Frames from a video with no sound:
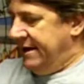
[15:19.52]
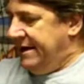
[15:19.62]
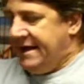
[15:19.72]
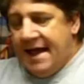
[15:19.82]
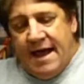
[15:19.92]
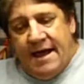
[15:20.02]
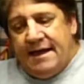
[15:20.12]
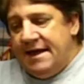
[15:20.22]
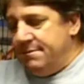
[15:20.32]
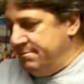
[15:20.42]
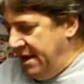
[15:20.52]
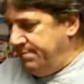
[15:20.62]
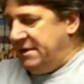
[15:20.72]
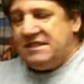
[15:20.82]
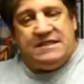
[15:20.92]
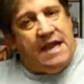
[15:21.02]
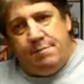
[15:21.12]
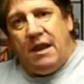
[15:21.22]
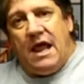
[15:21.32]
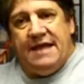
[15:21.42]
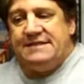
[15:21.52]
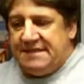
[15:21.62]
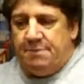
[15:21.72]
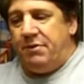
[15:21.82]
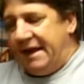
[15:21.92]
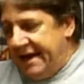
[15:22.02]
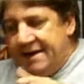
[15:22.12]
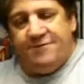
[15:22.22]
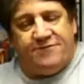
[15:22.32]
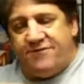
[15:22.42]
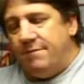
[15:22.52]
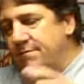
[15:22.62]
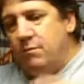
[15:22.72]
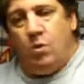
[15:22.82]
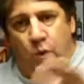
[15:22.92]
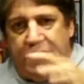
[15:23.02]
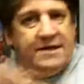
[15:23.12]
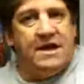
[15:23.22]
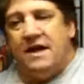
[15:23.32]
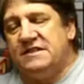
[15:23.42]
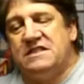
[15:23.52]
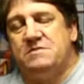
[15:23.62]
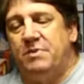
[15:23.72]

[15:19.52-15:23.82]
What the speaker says: yeah, it might be stabilizing the plane from wind gusts,